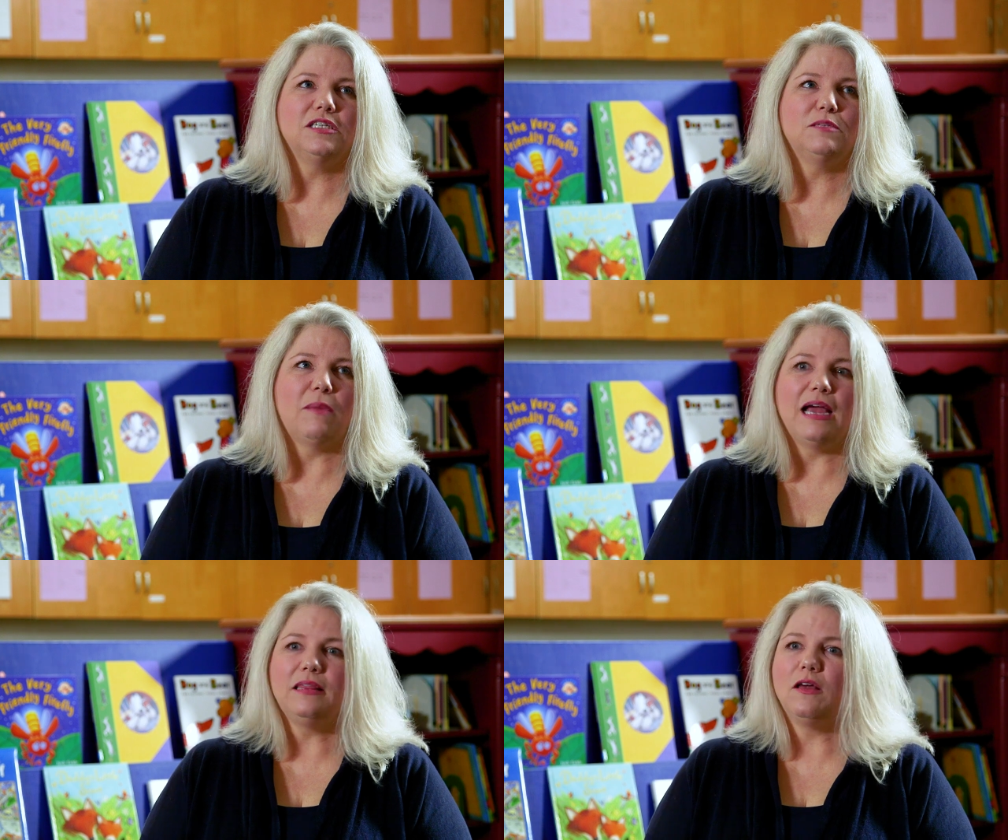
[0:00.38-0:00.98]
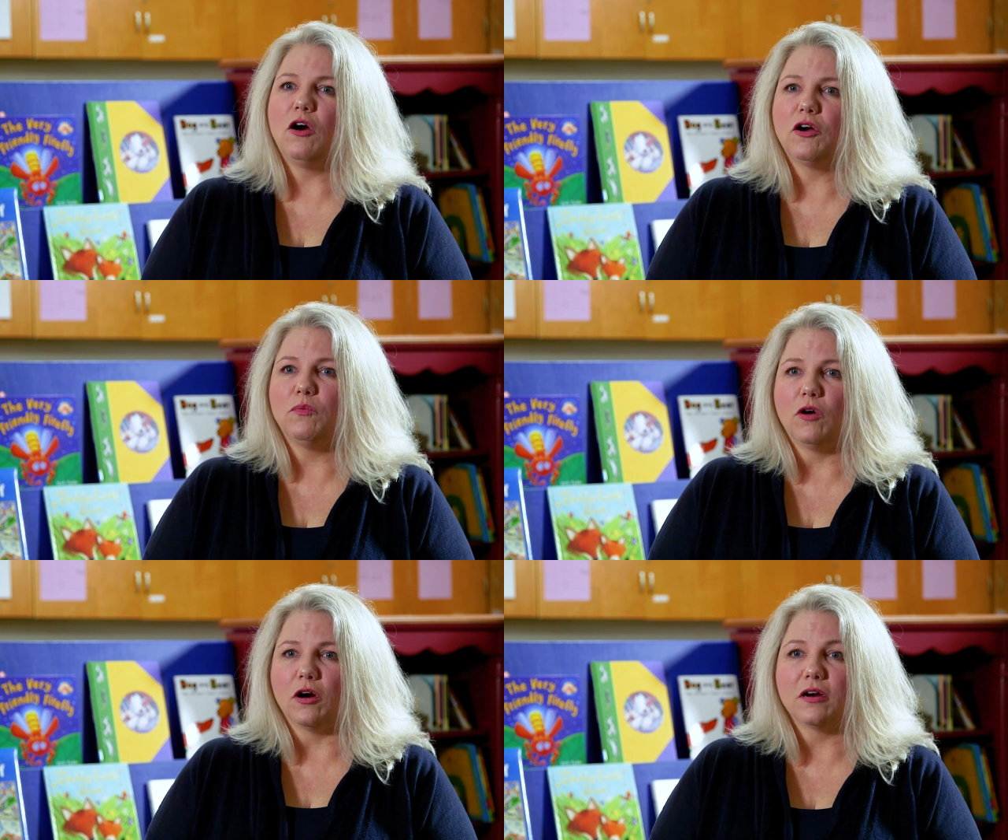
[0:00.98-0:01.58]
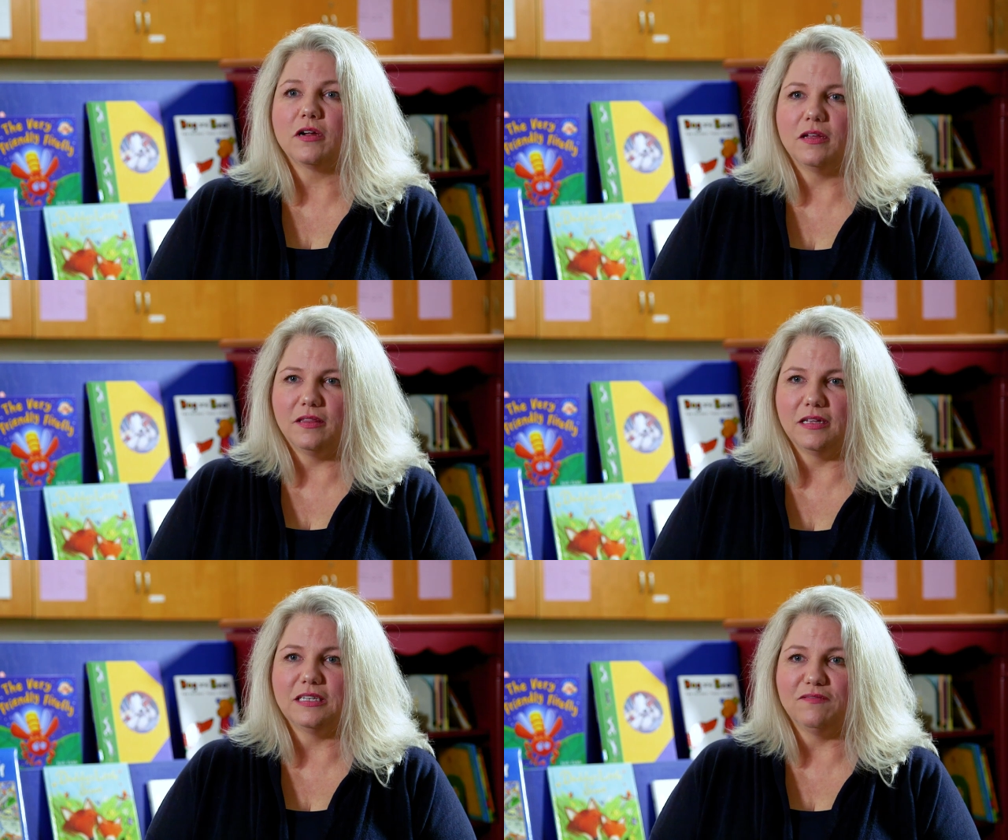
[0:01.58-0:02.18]
Despite the hard work
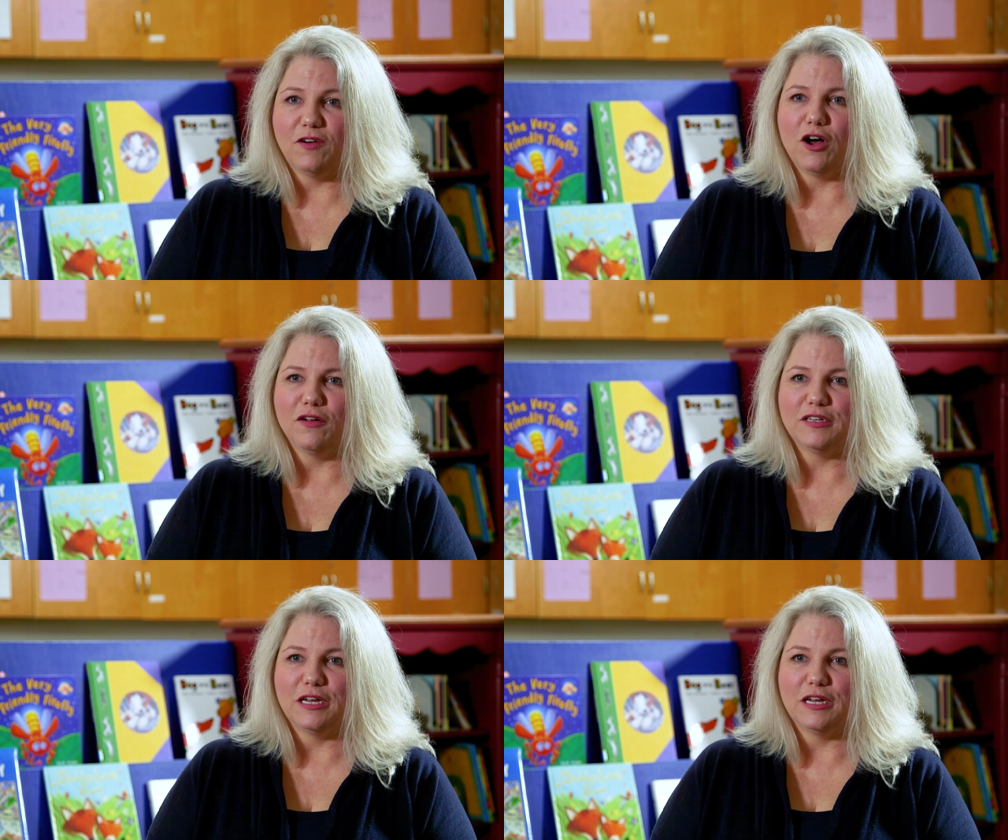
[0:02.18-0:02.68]
that's involved